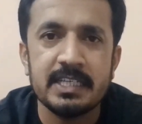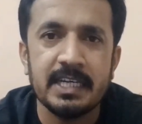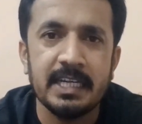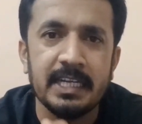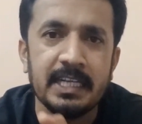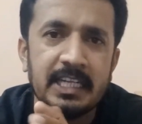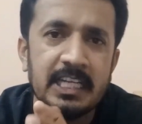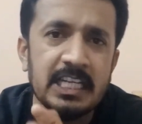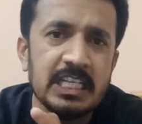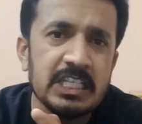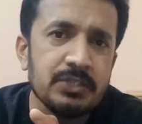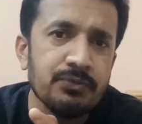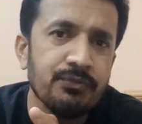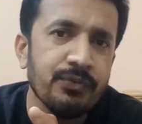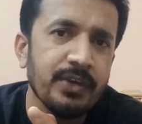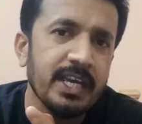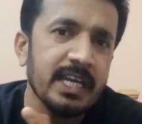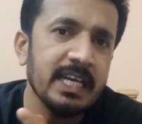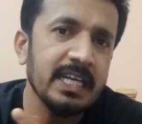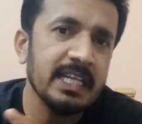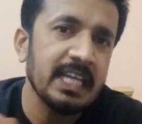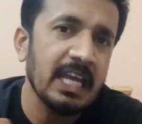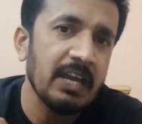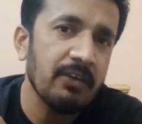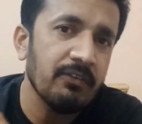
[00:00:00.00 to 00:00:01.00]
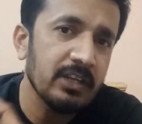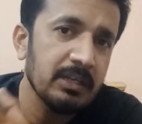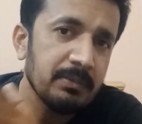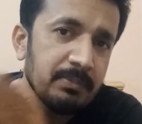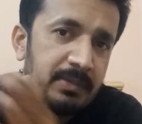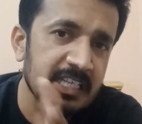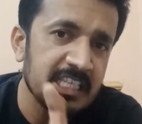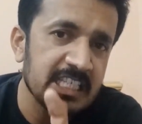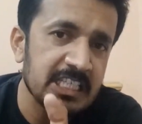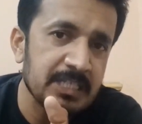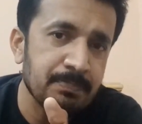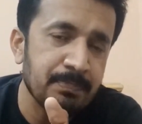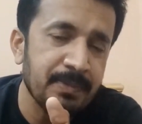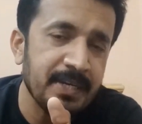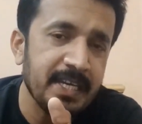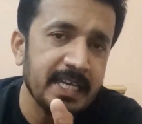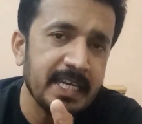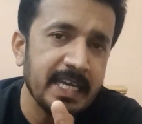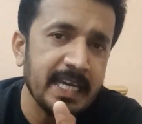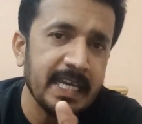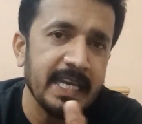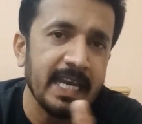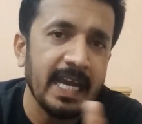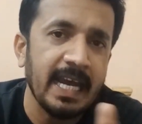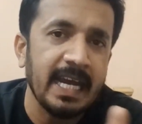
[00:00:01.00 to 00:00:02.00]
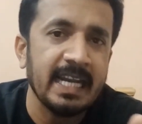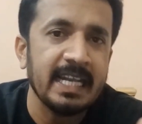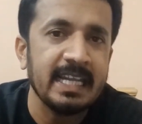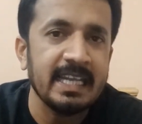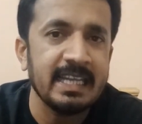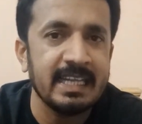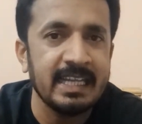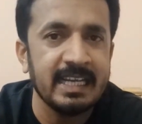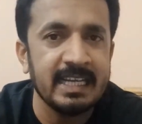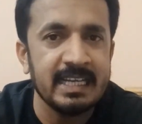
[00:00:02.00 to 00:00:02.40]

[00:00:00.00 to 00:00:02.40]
and this way they will be speaking and